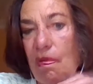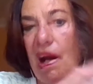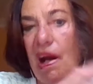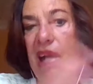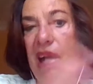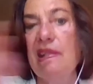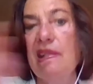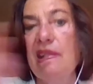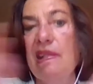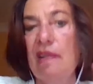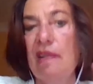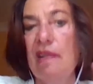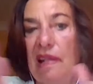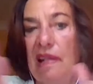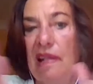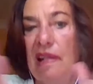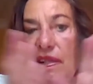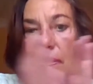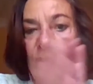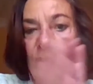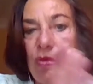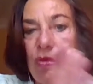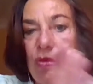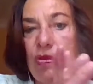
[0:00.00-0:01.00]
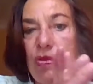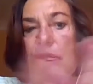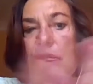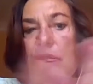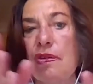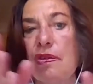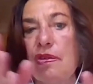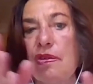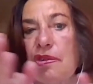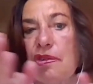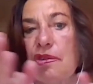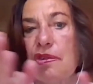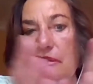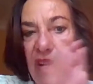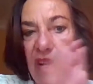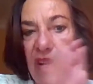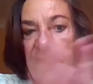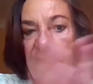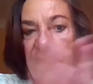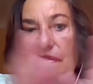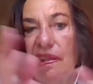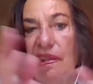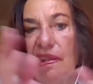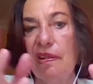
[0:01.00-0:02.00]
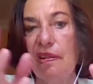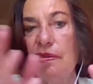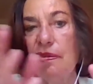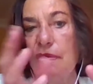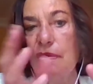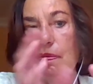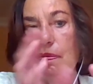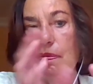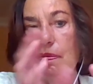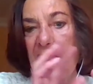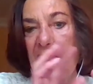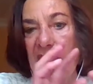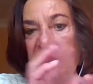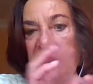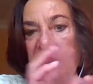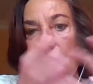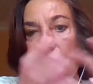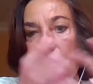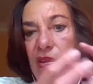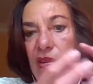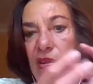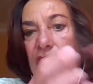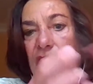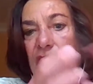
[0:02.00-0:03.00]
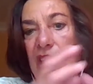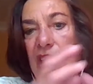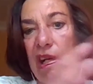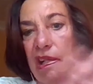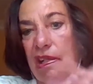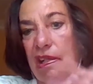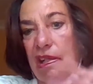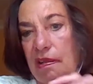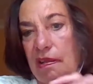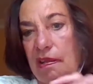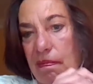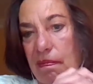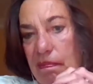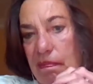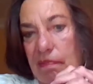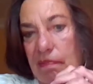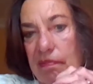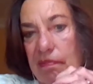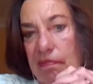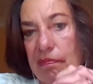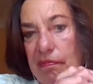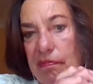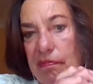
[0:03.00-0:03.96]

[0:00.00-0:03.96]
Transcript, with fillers: which might lead to a certain shift and to a better integration.